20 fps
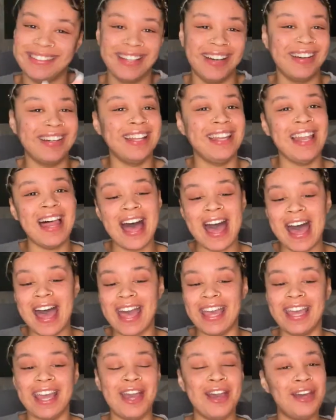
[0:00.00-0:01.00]
Not gonna
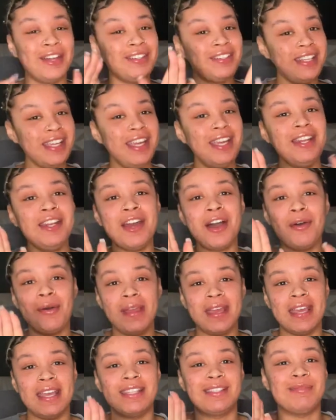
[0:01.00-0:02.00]
lie, Dino
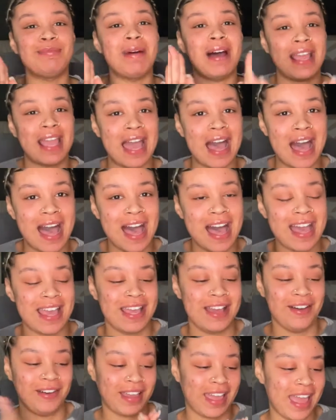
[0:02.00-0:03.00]
is my guy,
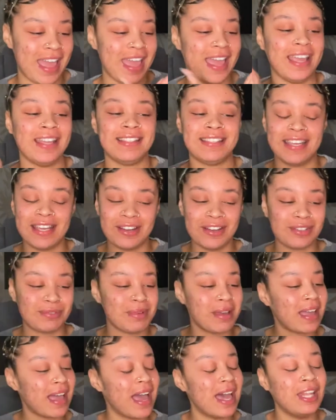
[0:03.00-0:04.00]
okay? Dino's my
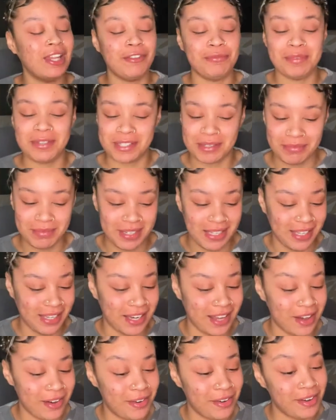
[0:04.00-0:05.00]
guy. I love me some
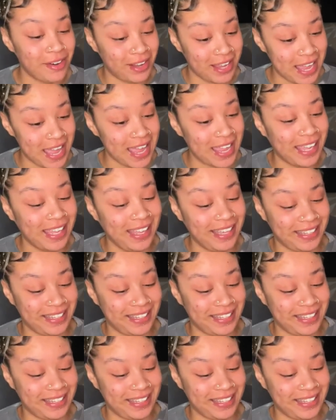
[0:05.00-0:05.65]
Dino, okay?